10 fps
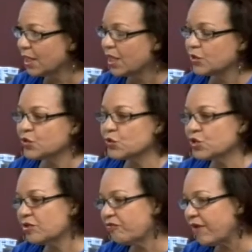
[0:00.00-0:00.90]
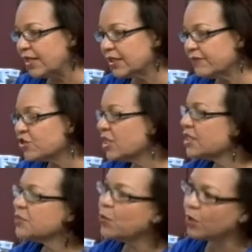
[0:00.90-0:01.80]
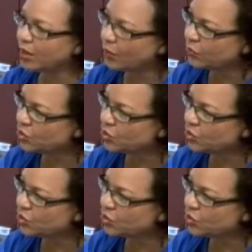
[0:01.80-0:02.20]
So she felt that if she had spoken out, she